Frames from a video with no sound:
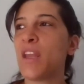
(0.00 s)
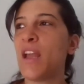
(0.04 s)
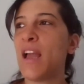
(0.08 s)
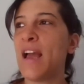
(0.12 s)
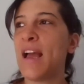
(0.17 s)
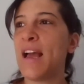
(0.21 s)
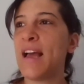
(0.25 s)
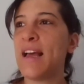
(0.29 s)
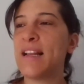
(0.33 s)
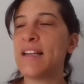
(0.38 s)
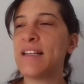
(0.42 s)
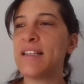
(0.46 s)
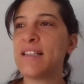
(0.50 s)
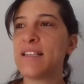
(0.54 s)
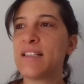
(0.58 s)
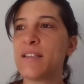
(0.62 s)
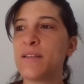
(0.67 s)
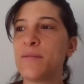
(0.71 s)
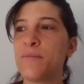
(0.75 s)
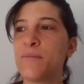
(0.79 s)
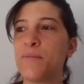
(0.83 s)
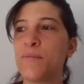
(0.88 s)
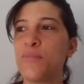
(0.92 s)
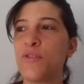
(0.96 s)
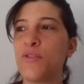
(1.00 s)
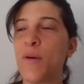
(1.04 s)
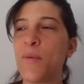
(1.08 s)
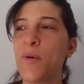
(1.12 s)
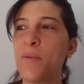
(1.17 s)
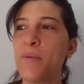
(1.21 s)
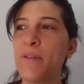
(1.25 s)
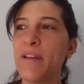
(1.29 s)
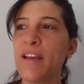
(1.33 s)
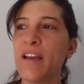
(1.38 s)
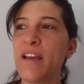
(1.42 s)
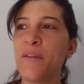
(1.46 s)
and
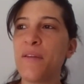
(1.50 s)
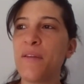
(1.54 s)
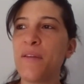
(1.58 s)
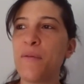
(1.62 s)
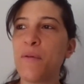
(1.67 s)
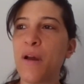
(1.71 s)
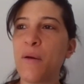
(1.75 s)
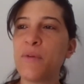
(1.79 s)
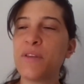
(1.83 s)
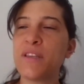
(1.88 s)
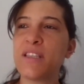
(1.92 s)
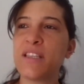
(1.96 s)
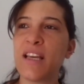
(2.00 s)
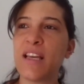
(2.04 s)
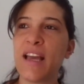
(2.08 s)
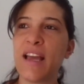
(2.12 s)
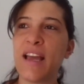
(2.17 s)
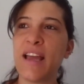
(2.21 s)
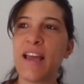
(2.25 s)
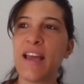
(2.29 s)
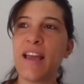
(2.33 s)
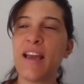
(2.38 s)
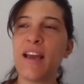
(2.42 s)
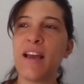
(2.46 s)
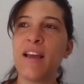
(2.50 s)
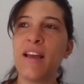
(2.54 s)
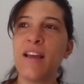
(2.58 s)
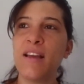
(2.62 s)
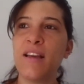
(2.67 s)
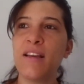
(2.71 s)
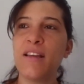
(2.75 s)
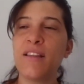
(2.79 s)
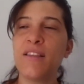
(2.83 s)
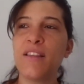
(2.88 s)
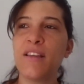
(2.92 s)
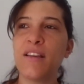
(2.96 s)
probably I would say
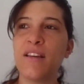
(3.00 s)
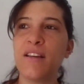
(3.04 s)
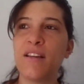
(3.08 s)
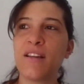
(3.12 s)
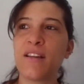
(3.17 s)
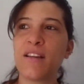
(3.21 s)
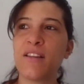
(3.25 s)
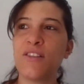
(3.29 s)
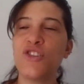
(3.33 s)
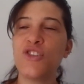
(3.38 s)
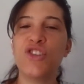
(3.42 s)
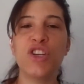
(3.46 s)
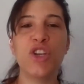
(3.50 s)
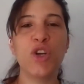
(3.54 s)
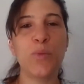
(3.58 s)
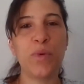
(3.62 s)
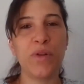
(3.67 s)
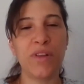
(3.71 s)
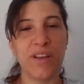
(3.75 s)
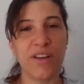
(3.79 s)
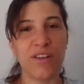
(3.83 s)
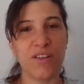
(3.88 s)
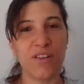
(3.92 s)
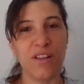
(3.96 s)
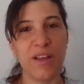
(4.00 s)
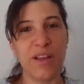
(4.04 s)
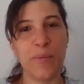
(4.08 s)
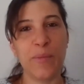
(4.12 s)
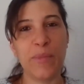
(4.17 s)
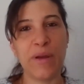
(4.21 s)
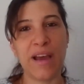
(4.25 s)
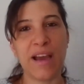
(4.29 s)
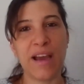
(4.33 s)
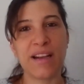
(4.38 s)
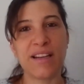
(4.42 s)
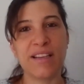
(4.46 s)
the geopolitical
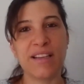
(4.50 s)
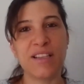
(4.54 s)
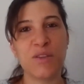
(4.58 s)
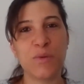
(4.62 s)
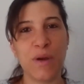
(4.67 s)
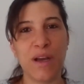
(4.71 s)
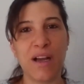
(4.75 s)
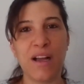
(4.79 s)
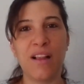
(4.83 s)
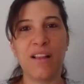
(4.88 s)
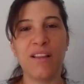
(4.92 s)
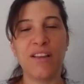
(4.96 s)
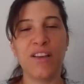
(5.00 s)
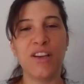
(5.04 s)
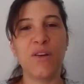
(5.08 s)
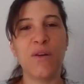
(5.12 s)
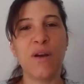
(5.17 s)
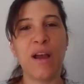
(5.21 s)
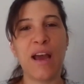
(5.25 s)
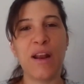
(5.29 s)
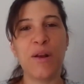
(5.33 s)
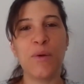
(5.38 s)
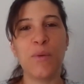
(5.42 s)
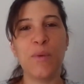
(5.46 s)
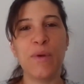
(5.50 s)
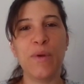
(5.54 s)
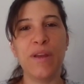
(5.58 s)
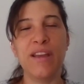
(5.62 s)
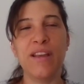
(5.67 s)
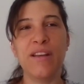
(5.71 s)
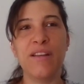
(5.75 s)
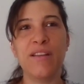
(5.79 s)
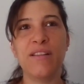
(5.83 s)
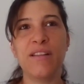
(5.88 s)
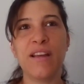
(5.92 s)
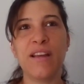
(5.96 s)
impact as well. You know, how do
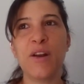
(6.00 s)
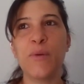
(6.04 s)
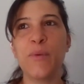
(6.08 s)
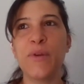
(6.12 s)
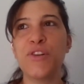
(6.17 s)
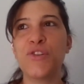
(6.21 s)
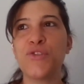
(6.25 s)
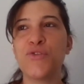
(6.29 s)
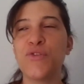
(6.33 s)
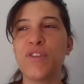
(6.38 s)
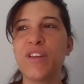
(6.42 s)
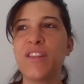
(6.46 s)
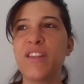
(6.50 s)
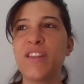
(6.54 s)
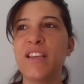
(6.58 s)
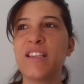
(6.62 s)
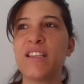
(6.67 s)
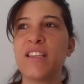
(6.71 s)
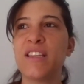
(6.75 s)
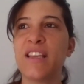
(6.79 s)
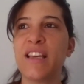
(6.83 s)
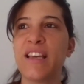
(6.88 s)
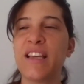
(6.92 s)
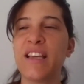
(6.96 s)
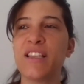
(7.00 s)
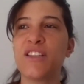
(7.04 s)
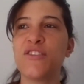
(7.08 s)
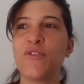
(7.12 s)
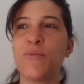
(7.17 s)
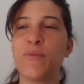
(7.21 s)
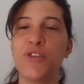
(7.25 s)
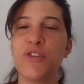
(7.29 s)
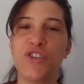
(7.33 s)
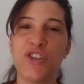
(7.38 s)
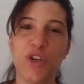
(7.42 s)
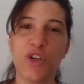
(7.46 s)
we treat these things
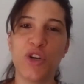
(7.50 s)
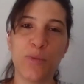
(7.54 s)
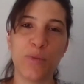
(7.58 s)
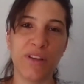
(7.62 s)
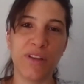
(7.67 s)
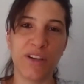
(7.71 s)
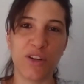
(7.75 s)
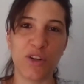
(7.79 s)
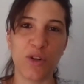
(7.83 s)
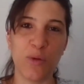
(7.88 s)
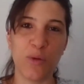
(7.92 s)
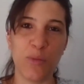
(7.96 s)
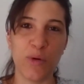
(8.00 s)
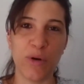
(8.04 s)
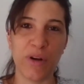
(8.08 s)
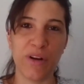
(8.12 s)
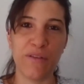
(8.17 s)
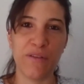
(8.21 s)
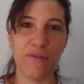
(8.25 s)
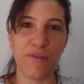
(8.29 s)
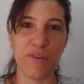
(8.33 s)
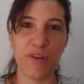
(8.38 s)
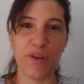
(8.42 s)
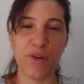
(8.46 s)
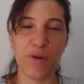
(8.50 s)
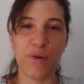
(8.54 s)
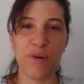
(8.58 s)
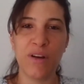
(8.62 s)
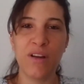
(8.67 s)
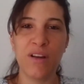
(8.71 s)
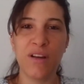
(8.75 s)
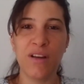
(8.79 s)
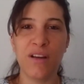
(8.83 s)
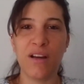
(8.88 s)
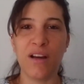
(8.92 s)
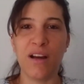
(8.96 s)
from a geopolitical point of view
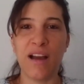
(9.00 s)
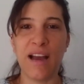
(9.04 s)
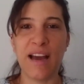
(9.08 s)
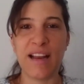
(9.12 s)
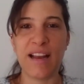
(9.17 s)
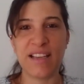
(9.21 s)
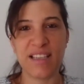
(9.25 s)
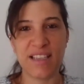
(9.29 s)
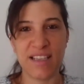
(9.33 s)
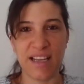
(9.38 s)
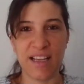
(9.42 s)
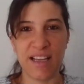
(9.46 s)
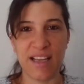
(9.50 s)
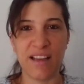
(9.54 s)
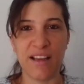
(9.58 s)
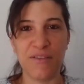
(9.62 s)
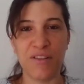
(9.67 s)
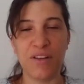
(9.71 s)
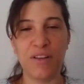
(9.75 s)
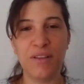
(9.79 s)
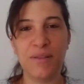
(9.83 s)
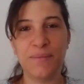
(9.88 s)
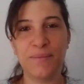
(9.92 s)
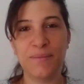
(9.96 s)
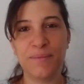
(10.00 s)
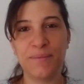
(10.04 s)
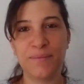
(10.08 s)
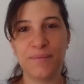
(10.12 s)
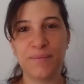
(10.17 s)
at a state level?